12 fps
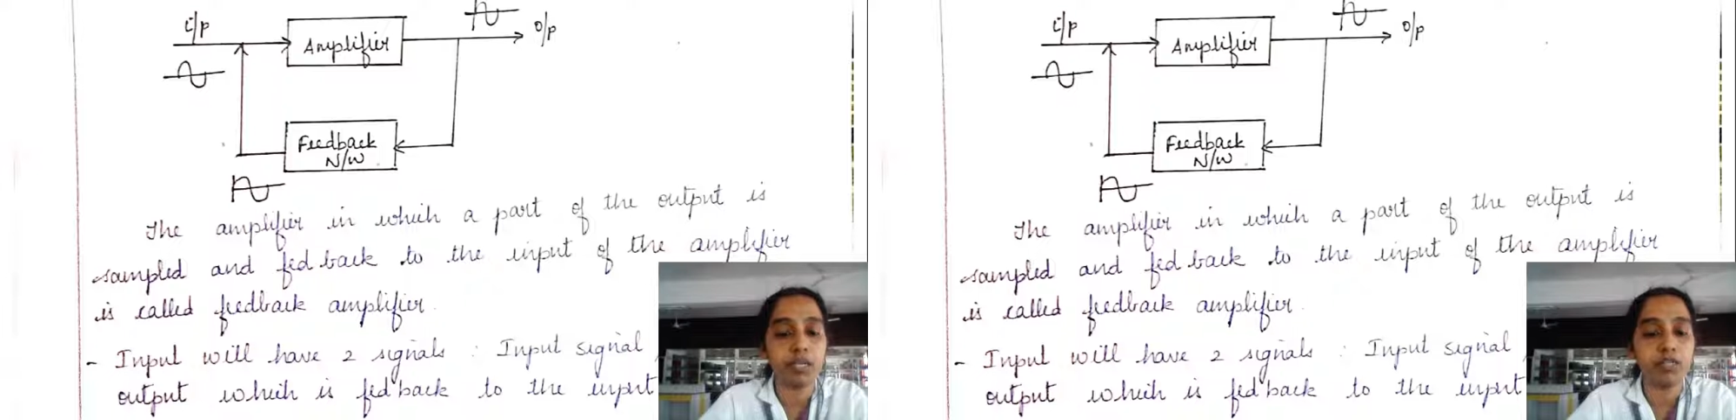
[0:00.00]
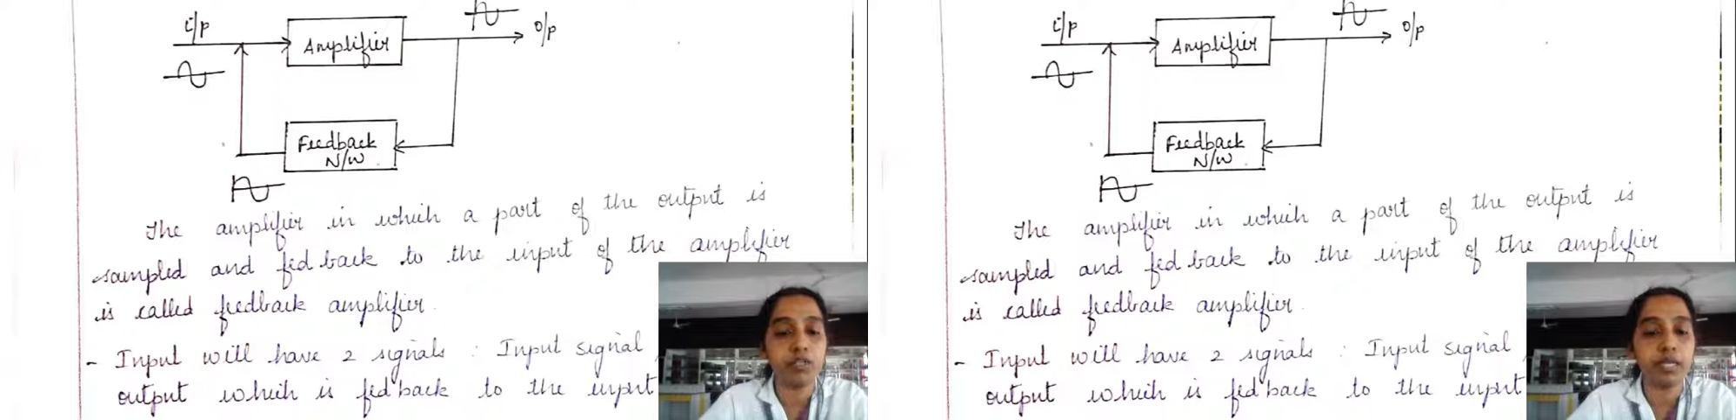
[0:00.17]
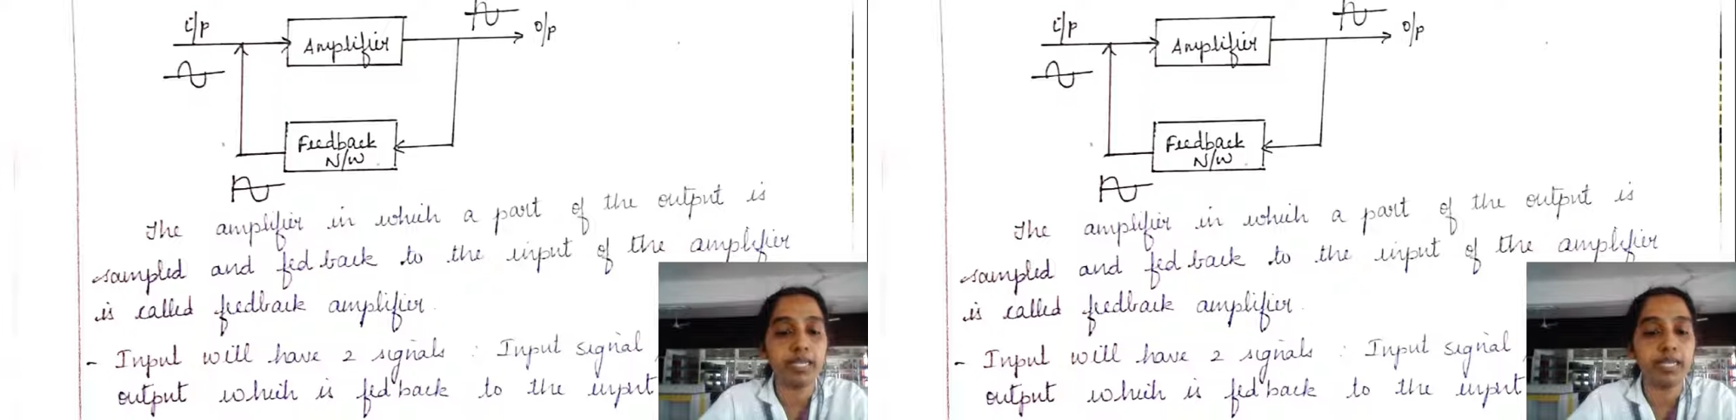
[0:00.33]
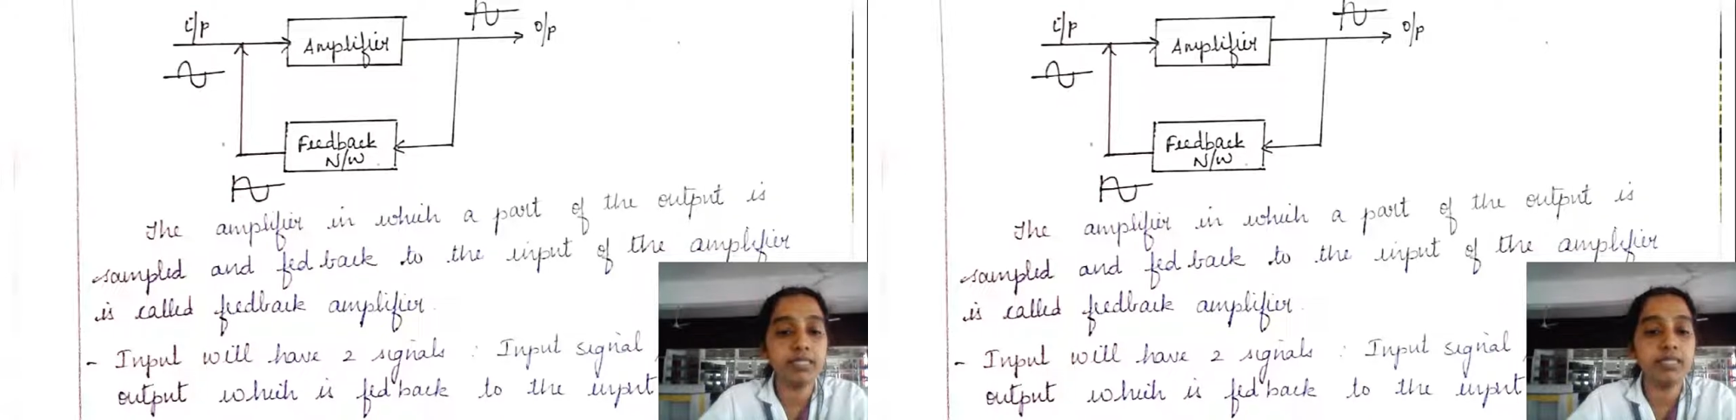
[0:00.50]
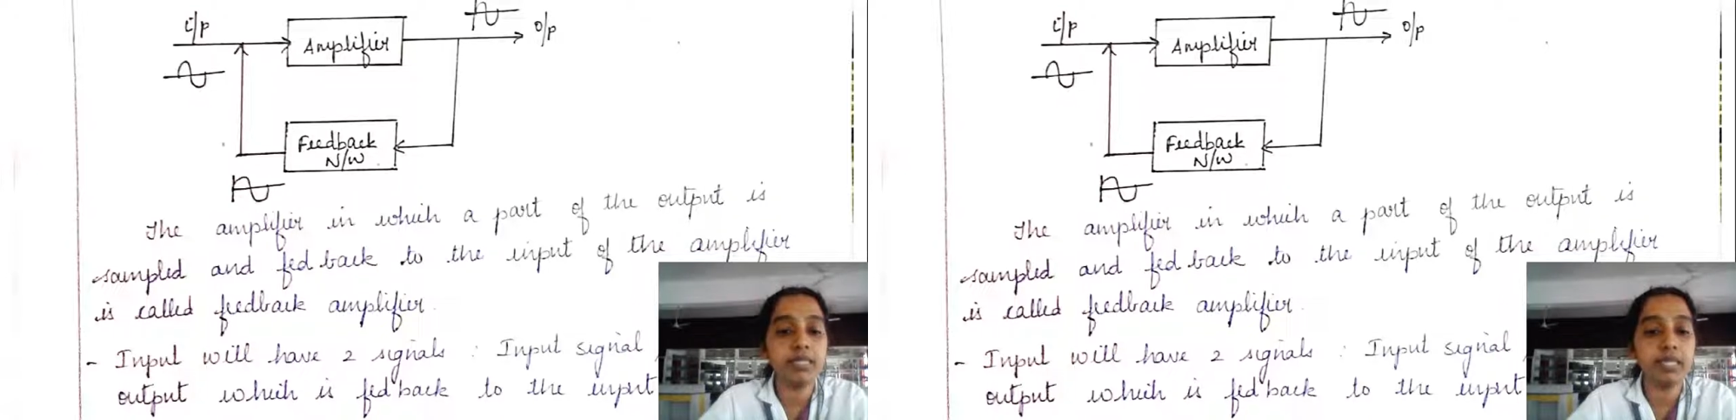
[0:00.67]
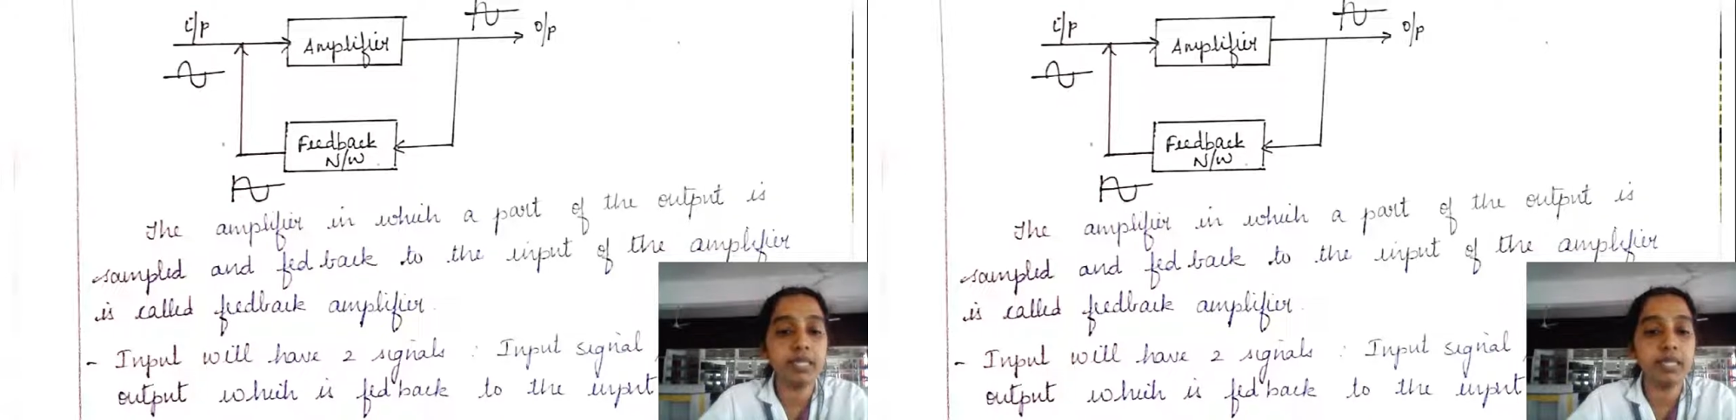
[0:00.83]
So hence
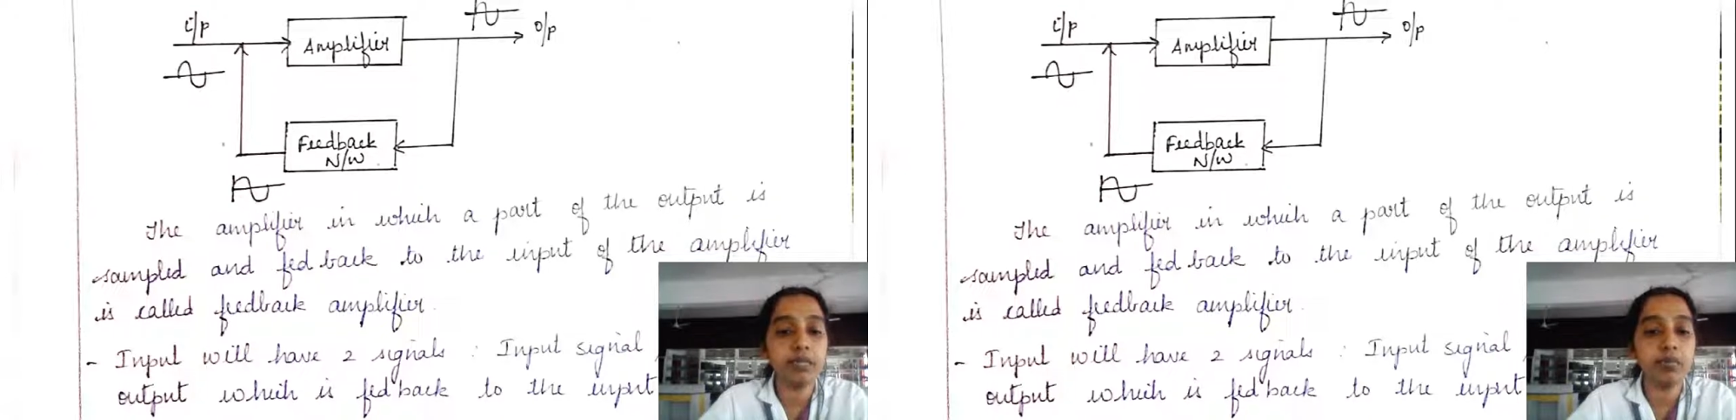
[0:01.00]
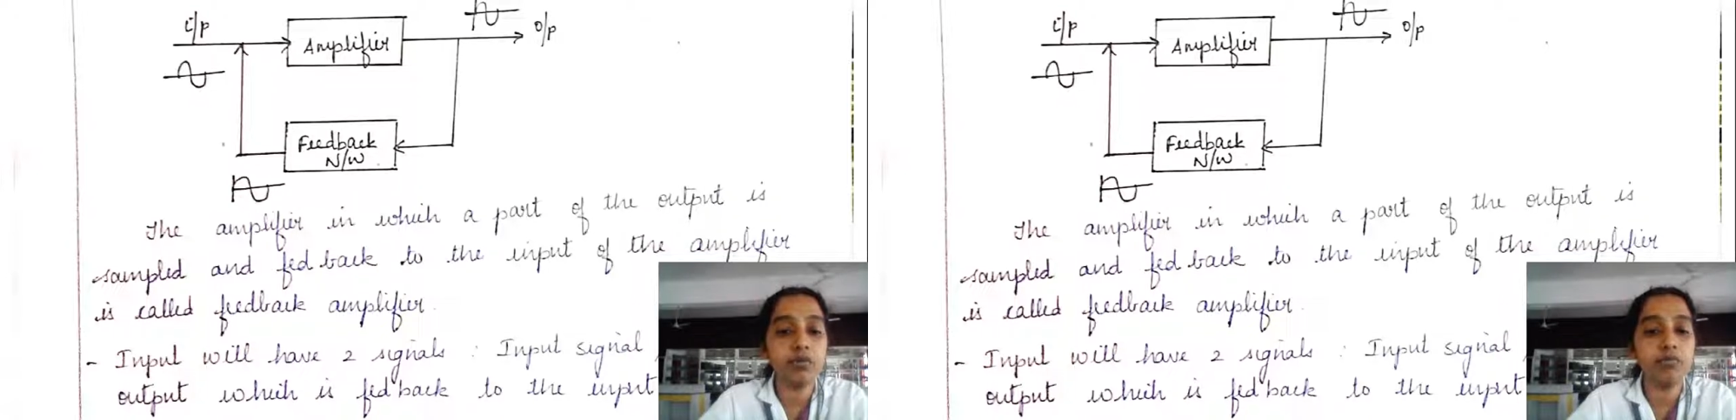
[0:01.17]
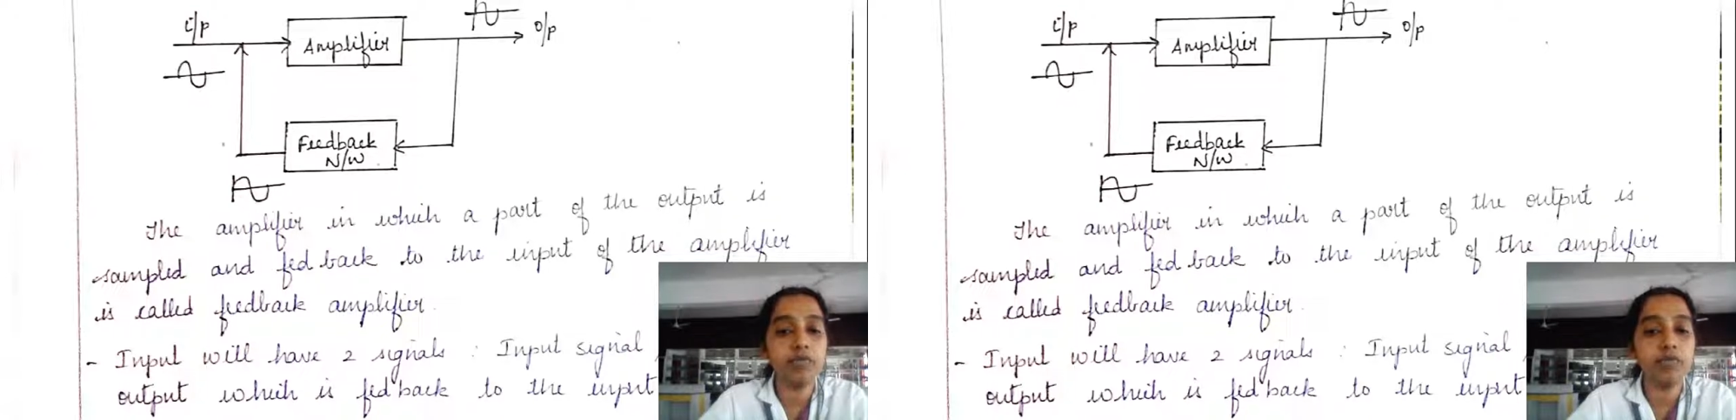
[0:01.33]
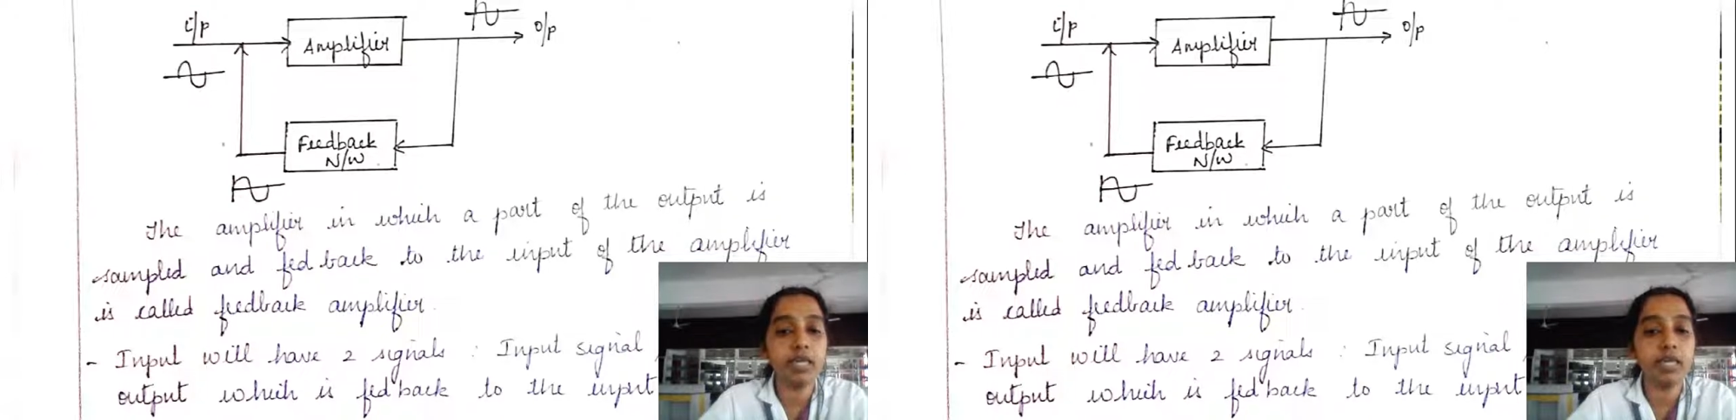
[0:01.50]
the input we